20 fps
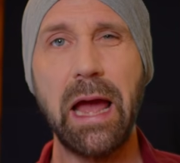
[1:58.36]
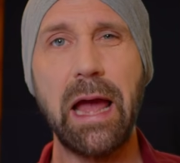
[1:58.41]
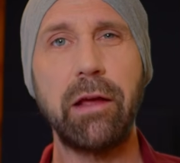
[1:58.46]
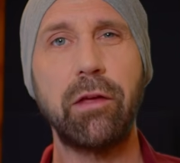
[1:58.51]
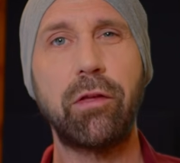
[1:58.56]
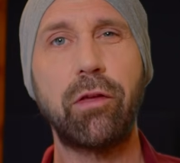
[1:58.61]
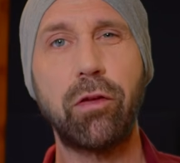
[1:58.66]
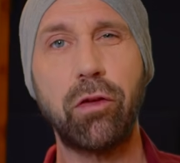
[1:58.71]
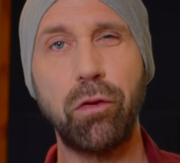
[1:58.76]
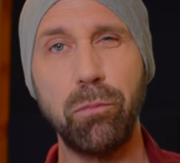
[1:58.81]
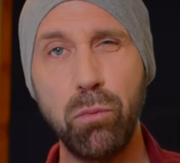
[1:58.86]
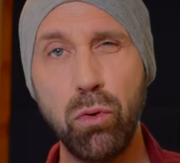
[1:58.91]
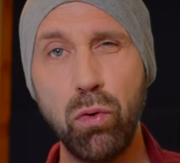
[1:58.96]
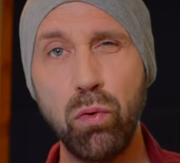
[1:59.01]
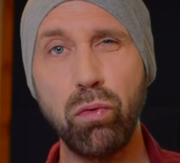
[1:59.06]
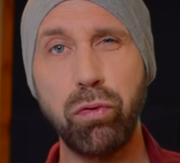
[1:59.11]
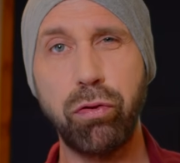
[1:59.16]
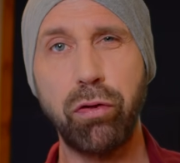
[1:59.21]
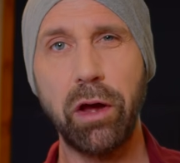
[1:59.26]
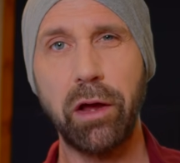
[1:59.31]
a
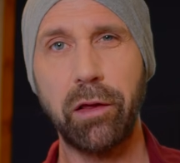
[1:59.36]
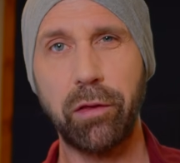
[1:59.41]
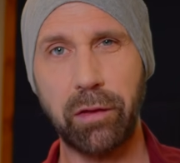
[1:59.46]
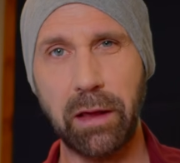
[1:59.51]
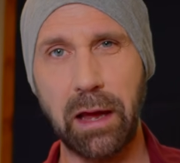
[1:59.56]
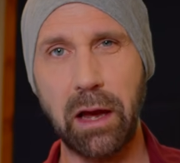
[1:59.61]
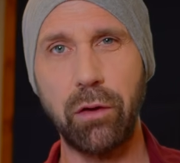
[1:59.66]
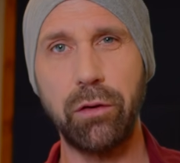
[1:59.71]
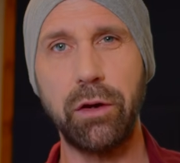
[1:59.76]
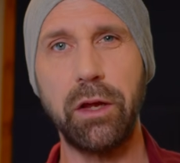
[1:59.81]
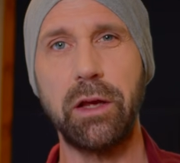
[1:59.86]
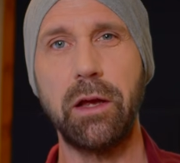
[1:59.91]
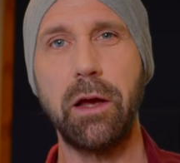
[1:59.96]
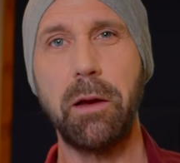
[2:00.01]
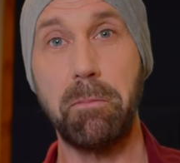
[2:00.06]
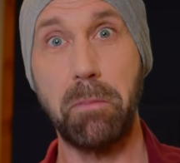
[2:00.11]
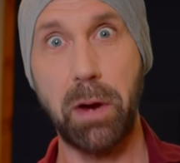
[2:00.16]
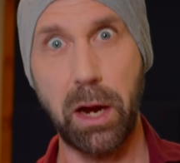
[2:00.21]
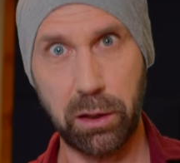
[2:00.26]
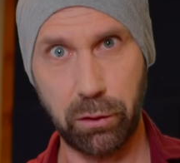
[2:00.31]
smooth sounding
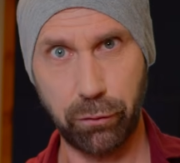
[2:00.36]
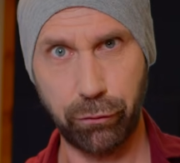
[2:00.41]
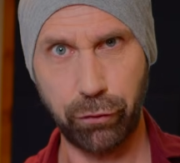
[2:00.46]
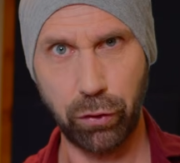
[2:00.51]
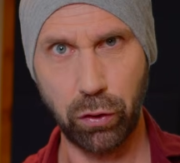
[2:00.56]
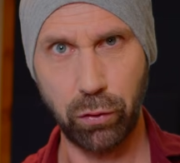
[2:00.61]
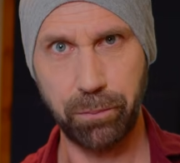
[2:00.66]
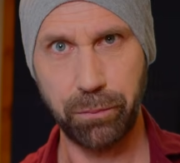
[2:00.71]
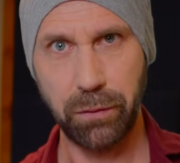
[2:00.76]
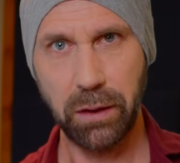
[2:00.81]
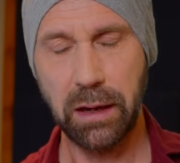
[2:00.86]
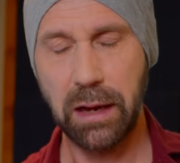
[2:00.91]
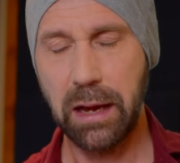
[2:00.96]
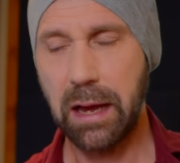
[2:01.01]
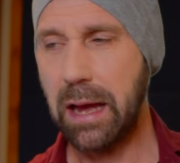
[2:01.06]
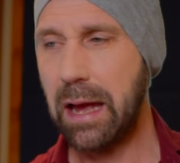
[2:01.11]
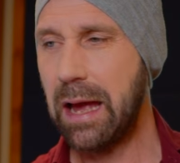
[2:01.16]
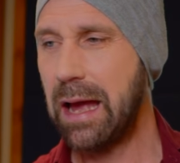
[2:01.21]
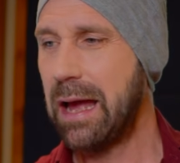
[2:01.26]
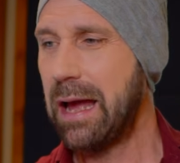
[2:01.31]
microphone.
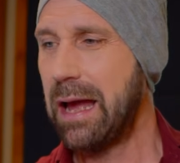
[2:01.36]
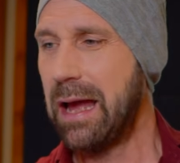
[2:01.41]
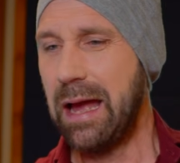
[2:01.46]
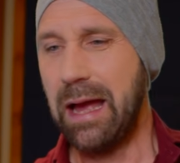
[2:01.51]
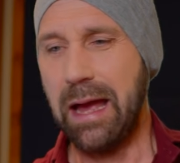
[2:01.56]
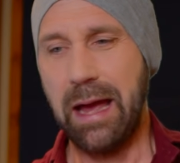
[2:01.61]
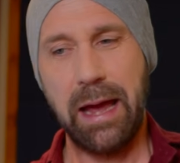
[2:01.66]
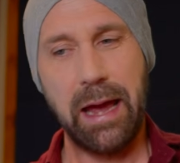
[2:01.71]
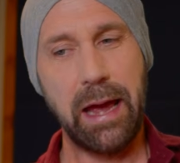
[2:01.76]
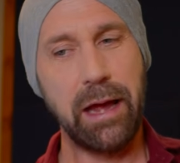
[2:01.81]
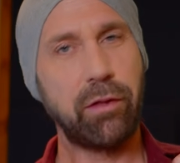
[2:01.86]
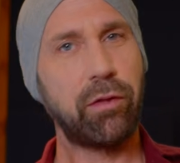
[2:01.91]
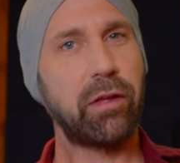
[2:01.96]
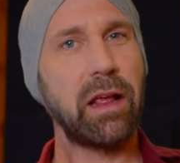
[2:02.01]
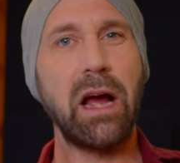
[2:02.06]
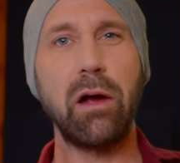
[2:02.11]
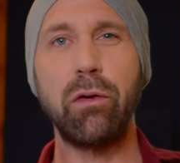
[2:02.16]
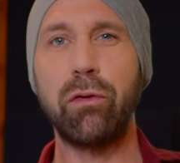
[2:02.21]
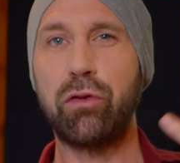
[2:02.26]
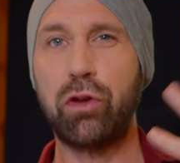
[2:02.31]
It
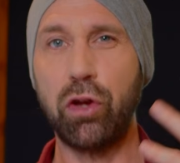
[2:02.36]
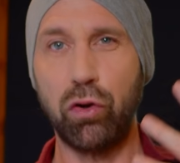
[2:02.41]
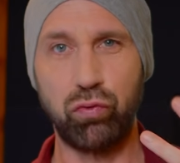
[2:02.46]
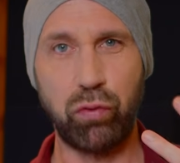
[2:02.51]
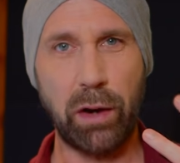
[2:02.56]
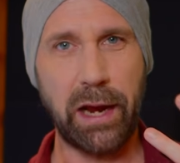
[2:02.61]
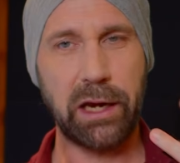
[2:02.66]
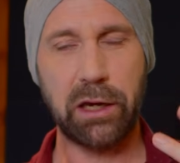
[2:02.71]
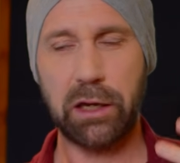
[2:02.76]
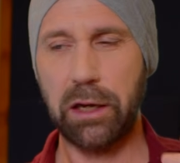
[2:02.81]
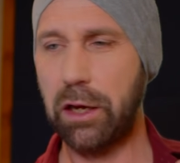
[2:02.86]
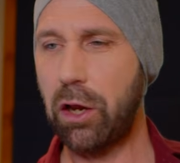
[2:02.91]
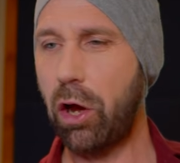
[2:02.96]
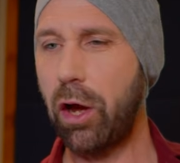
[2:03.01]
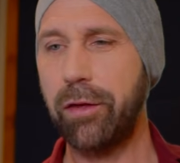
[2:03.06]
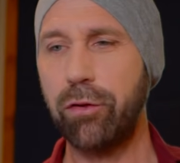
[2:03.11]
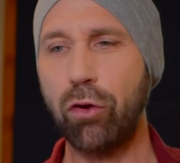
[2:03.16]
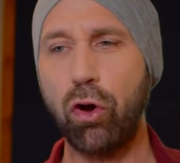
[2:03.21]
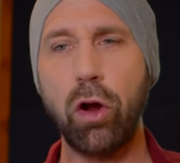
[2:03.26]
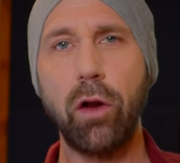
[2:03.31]
sounds direct, it
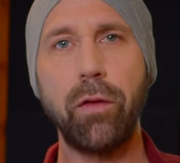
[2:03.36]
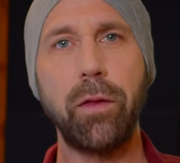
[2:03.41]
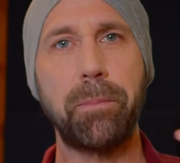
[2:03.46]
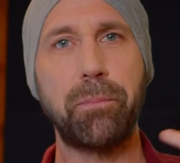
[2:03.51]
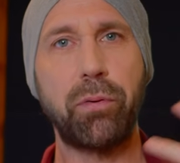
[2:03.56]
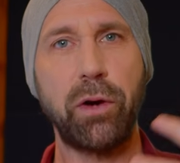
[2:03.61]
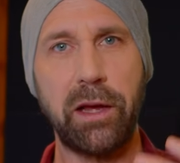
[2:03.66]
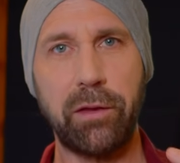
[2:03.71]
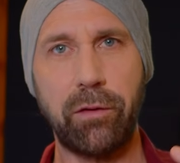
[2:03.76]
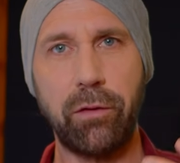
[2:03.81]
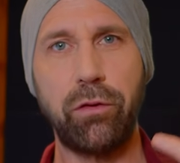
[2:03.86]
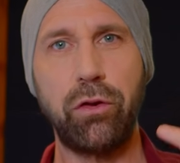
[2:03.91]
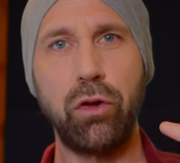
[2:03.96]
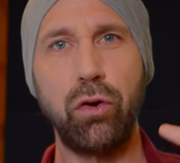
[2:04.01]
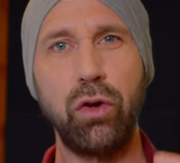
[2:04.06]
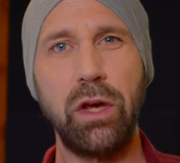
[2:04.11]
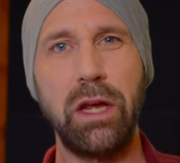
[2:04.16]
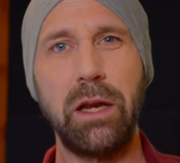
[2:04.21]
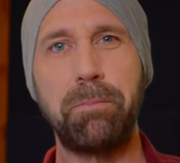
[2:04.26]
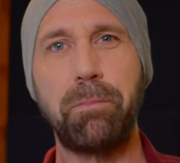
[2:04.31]
has all the presence you
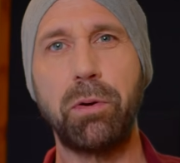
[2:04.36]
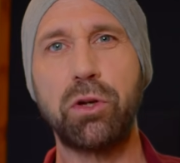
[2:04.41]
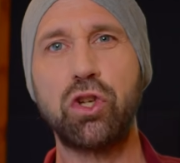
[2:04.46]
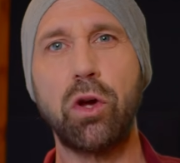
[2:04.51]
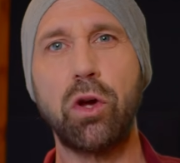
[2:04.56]
need, but